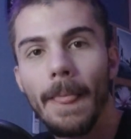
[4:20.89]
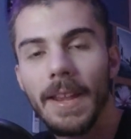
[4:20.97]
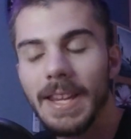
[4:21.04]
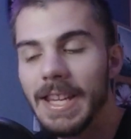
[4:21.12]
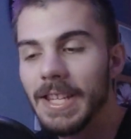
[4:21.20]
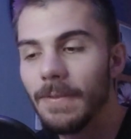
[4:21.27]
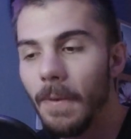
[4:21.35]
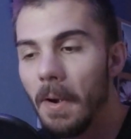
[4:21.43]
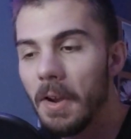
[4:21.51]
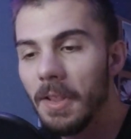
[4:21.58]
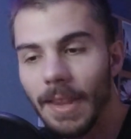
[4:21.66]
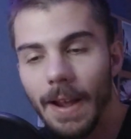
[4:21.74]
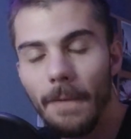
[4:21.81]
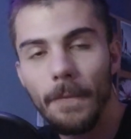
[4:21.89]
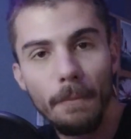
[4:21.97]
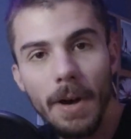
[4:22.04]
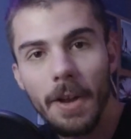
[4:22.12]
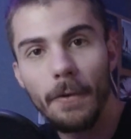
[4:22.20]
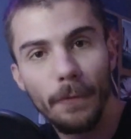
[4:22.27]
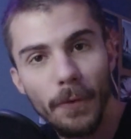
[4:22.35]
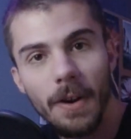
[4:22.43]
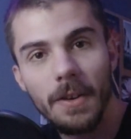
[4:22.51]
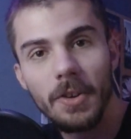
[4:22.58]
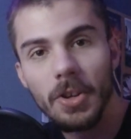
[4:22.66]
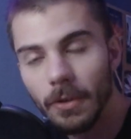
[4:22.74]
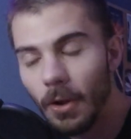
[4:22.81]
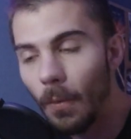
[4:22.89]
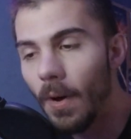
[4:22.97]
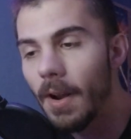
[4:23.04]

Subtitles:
He's a very tough motherfucker you don't